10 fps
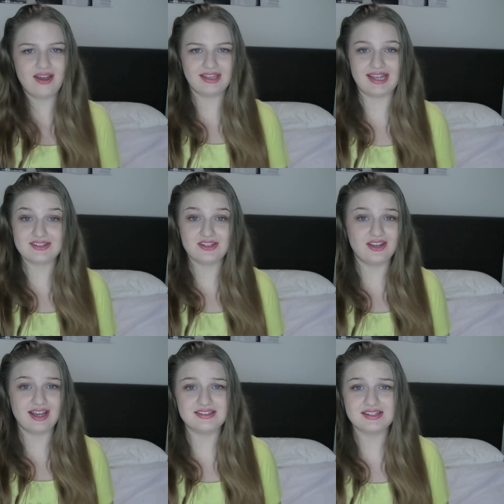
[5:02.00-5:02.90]
Okay, so you
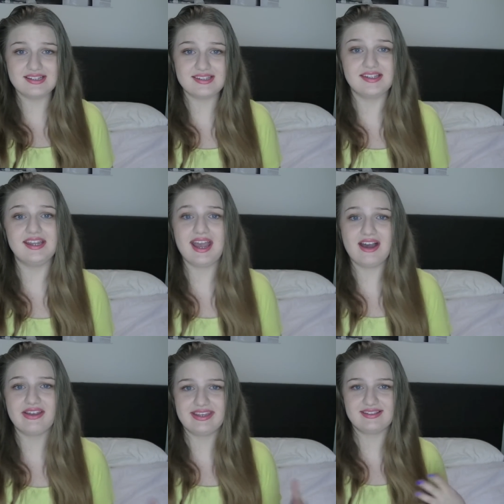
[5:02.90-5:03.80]
guys can see
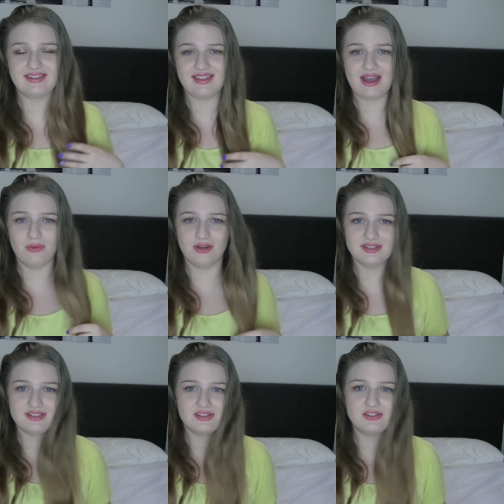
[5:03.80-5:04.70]
how easy that
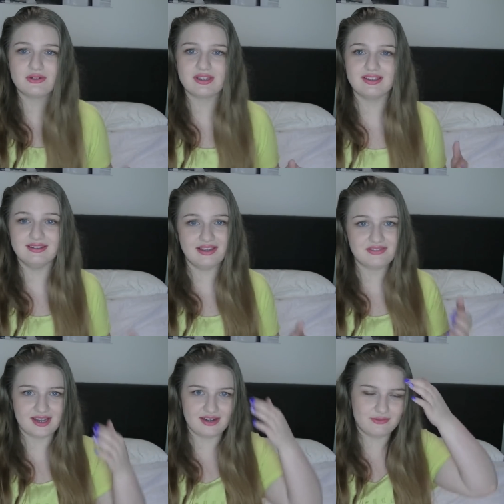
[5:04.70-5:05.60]
was, just doing the left
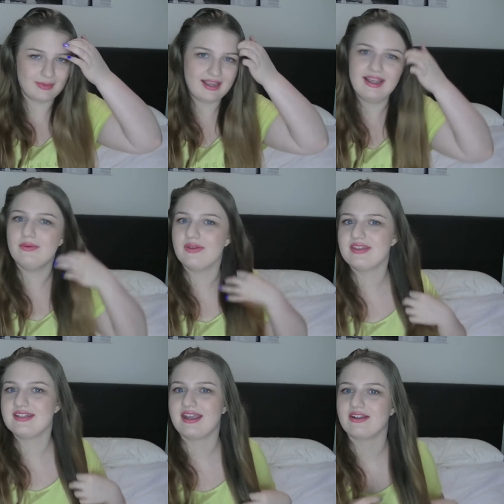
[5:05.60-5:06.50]
side of my hair with
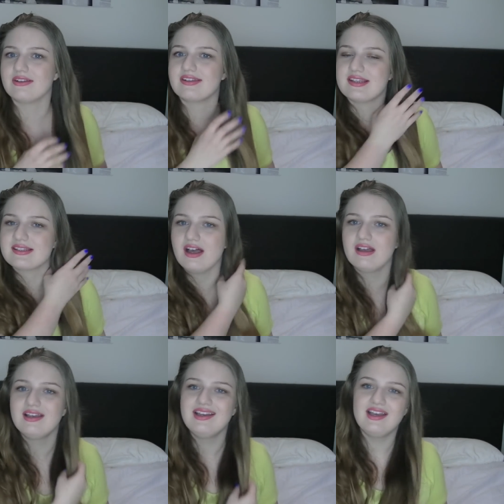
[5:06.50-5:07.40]
the Tangle
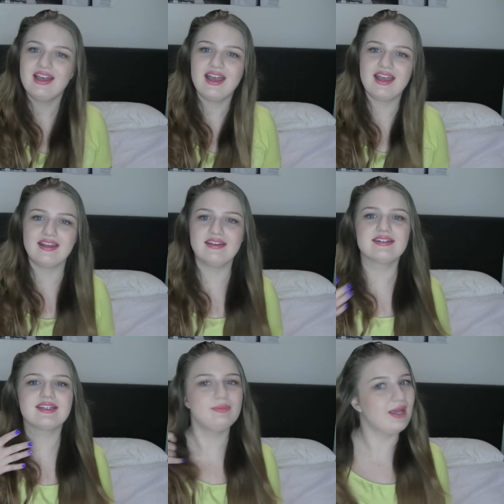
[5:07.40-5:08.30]
Teezer.
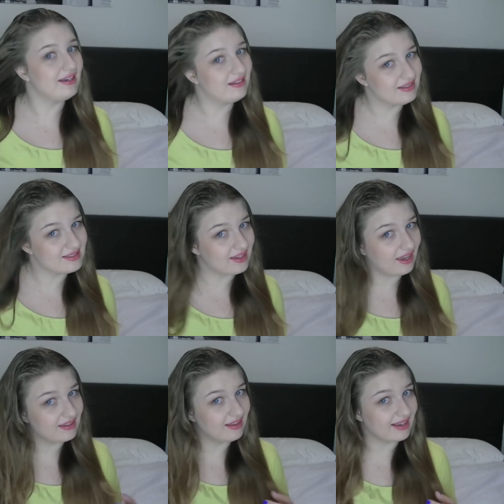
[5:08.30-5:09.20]
And compared to this
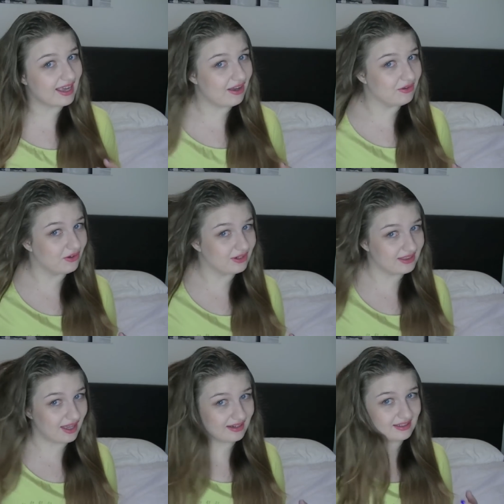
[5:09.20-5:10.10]
side, like how naughty
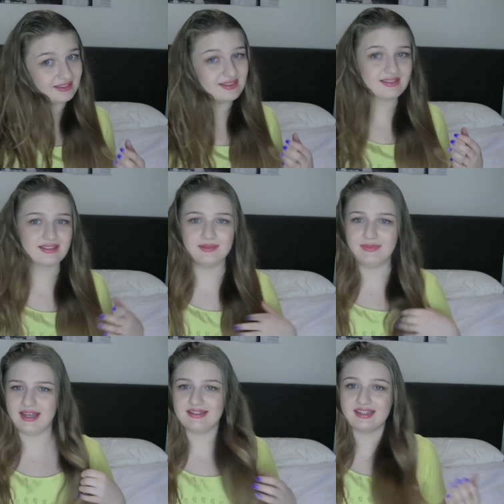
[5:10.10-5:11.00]
that is
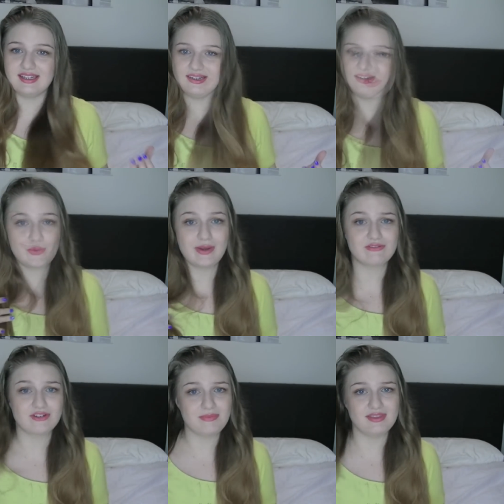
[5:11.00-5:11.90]
compared to here. So we
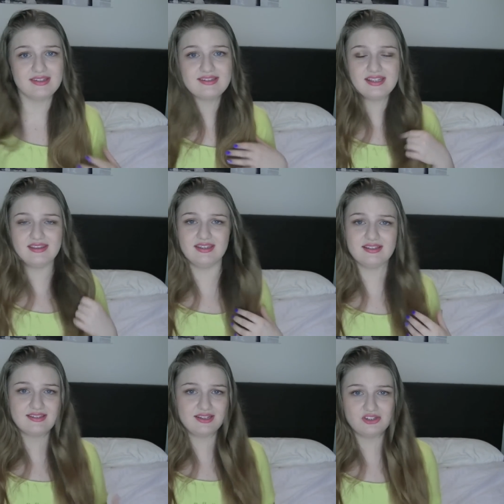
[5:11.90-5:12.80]
went from this to
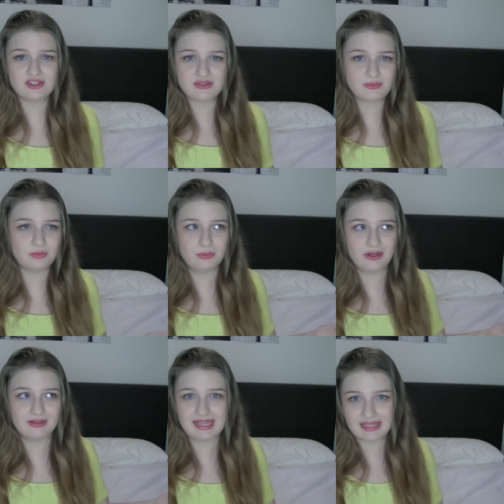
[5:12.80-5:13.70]
this in just,
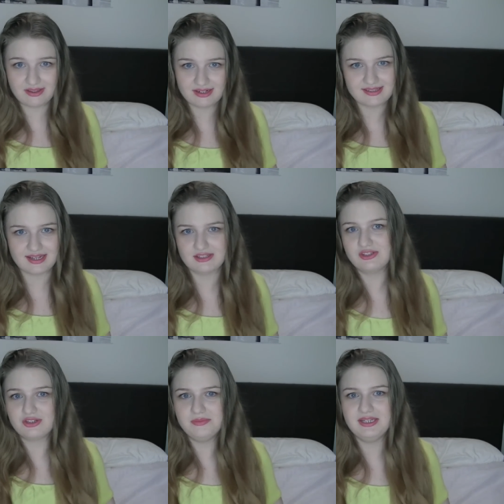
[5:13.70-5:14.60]
what, like 30
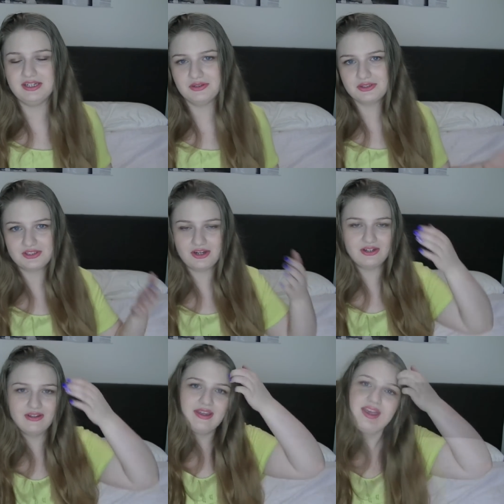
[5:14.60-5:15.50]
seconds or a minute or so.